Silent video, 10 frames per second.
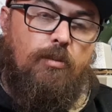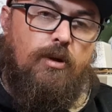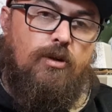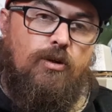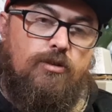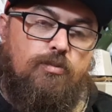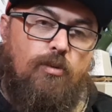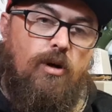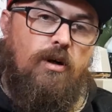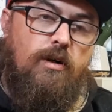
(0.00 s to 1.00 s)
because
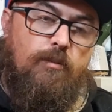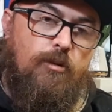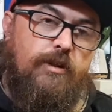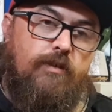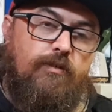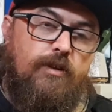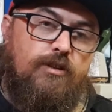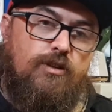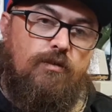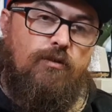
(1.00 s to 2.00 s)
my
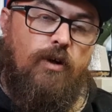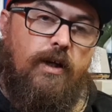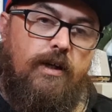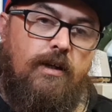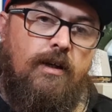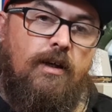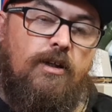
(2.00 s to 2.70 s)
definition of grading